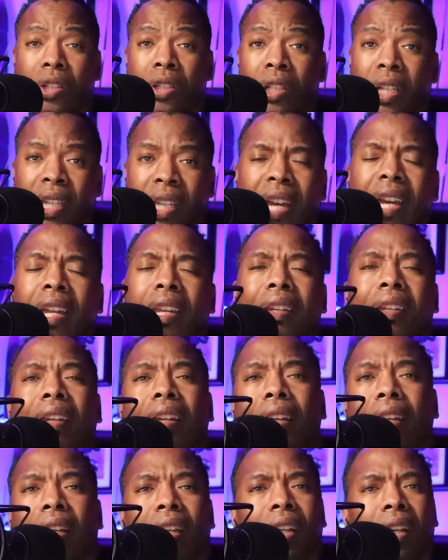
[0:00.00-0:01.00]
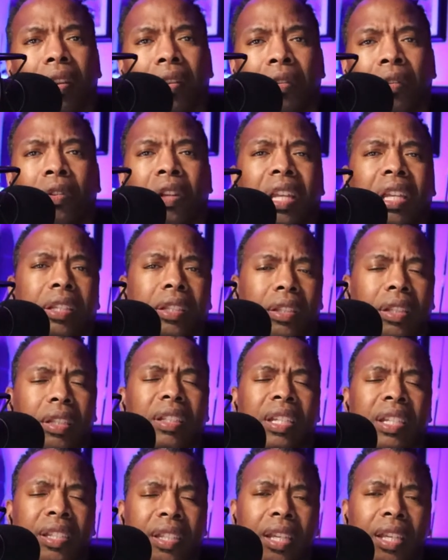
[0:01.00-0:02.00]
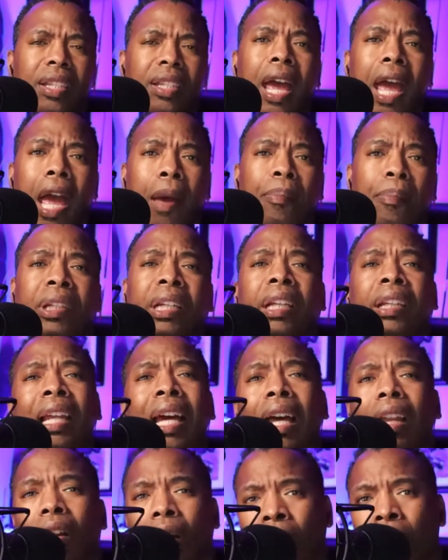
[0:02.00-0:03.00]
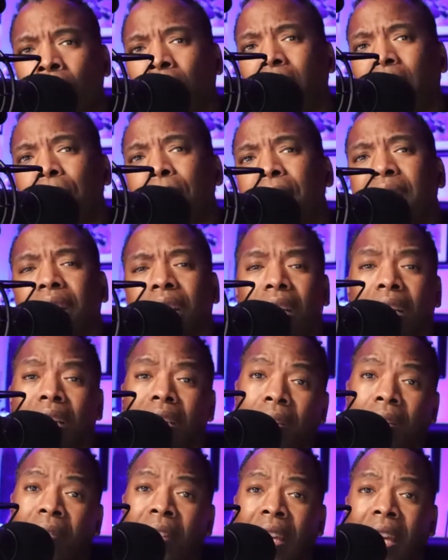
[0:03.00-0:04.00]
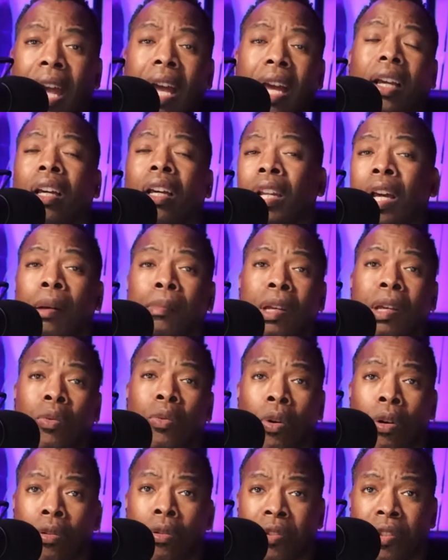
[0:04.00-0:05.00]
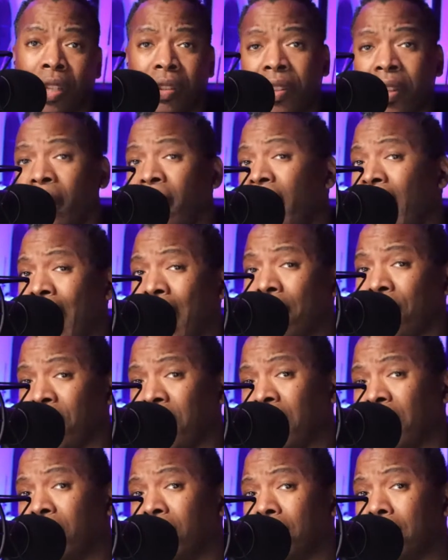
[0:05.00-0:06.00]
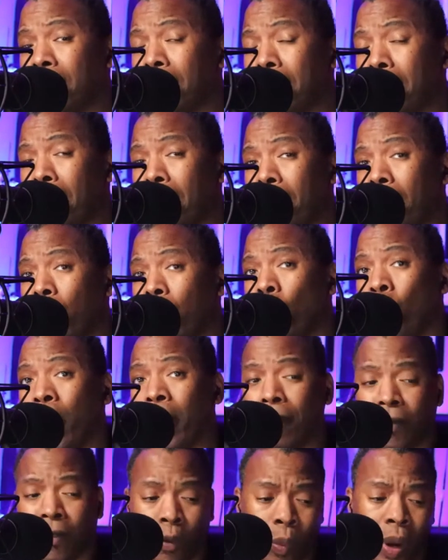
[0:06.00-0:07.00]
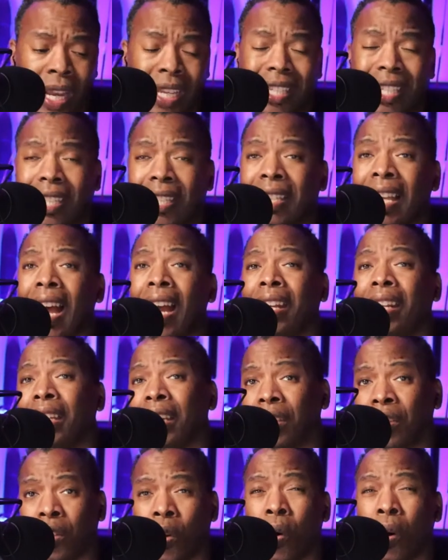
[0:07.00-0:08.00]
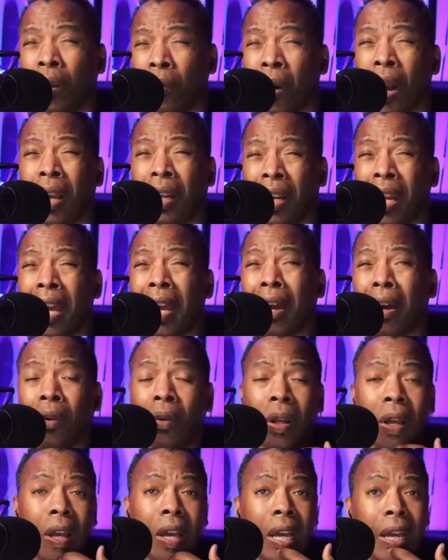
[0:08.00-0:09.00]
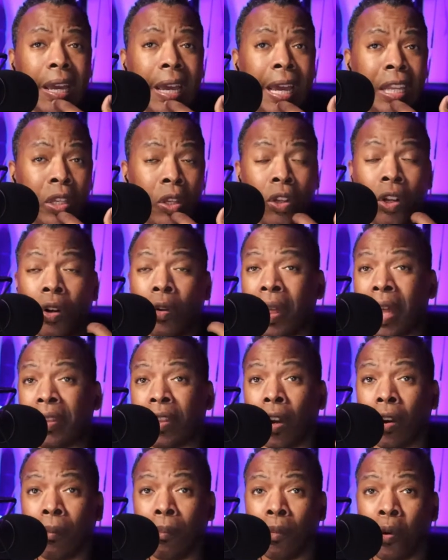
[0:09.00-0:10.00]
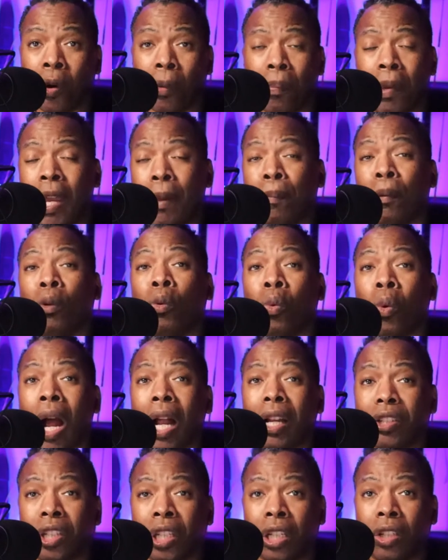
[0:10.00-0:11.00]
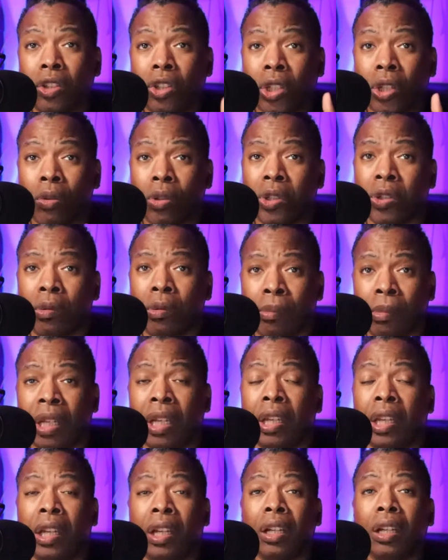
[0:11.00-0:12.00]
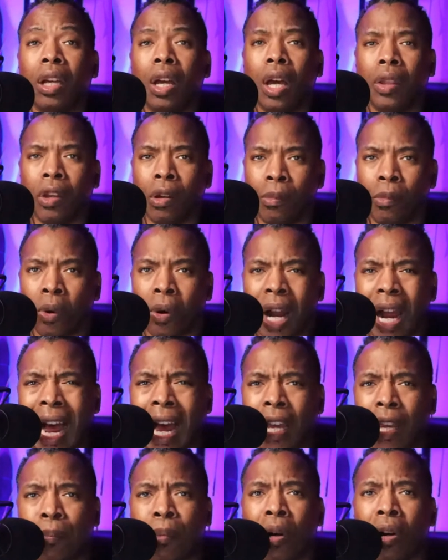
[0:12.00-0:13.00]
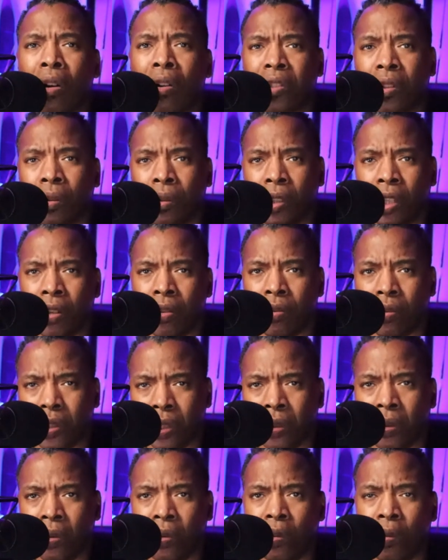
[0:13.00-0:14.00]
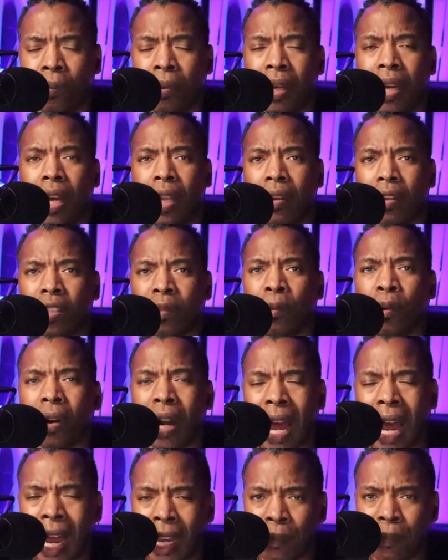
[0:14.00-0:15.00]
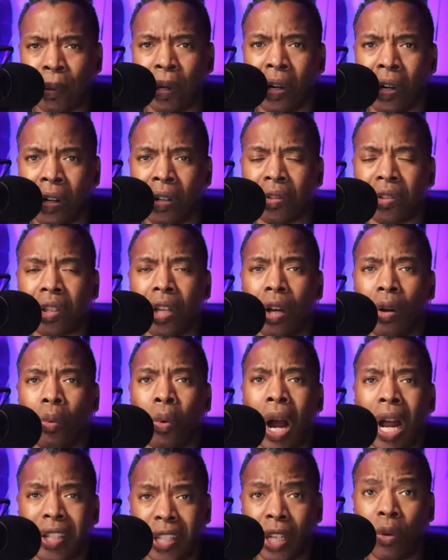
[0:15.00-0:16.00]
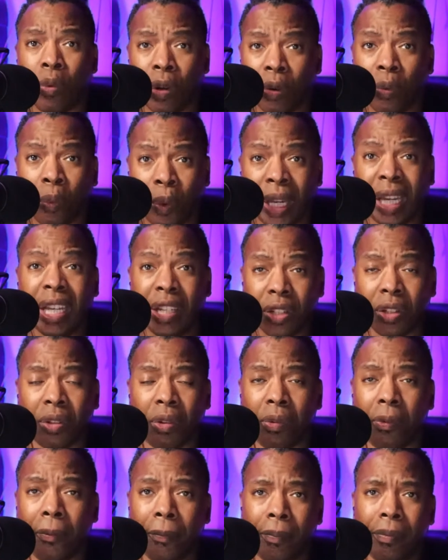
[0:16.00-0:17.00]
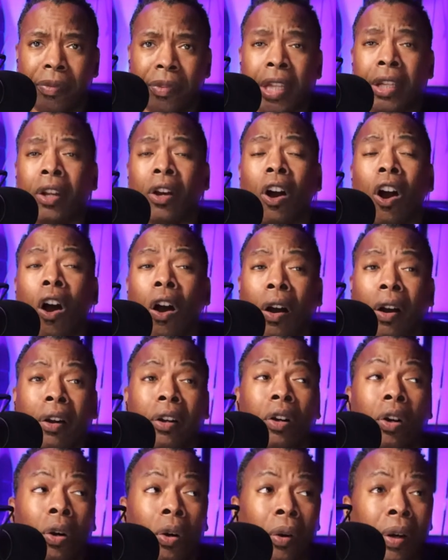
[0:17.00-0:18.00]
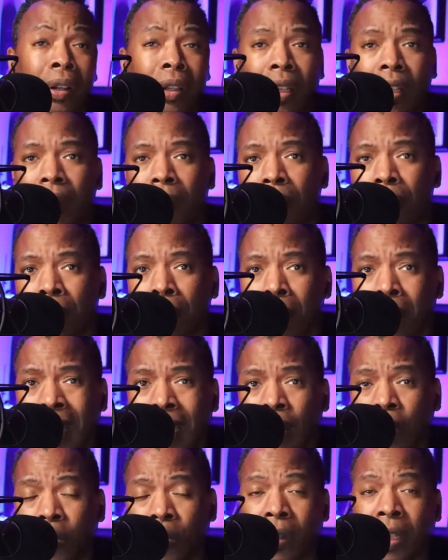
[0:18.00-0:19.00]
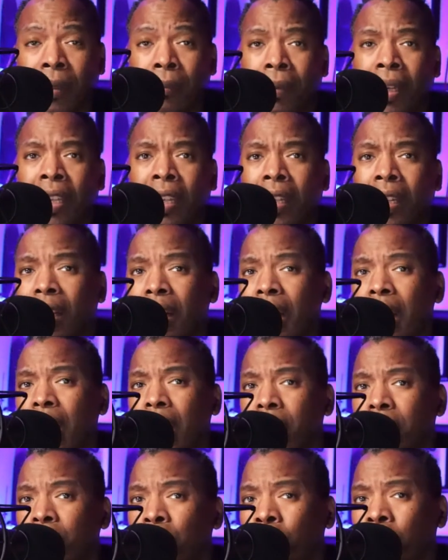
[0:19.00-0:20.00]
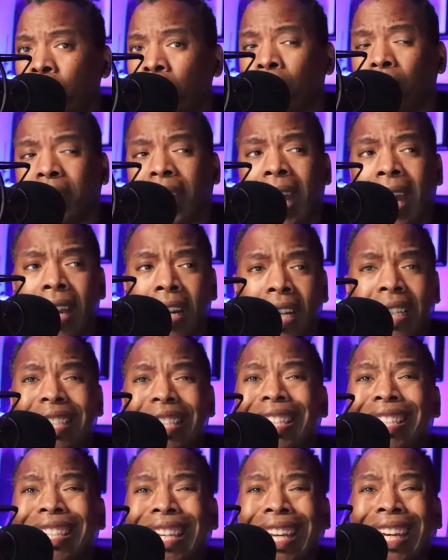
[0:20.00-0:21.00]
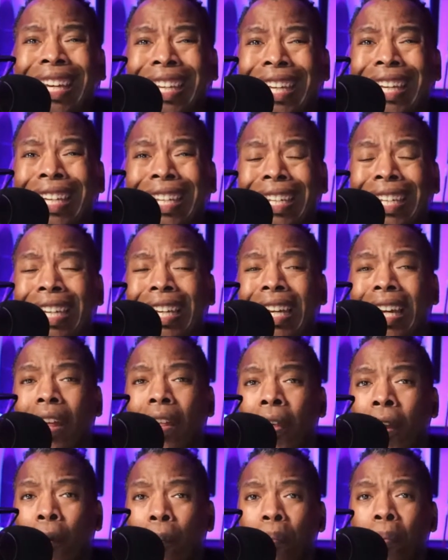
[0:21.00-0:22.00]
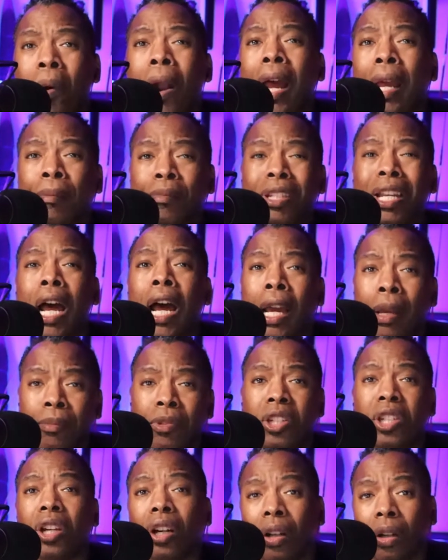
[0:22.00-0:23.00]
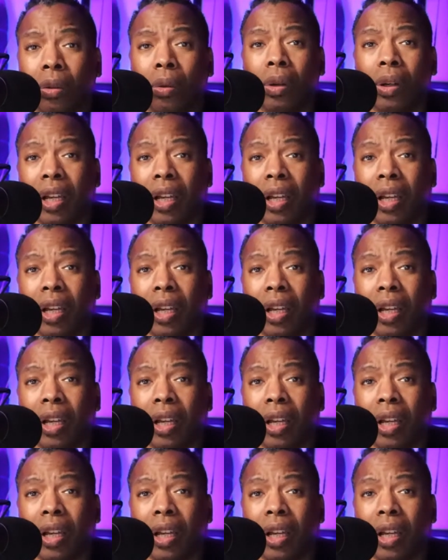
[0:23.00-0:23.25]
again: Do these is this happening not only because of the economic woes that they're having with the way society is going right now and you know that there are more people watching social media, there are more eyeballs on YouTube, there's more eyeballs watching what we do than there are on mainstream media. When you look at CNN, their prime time show,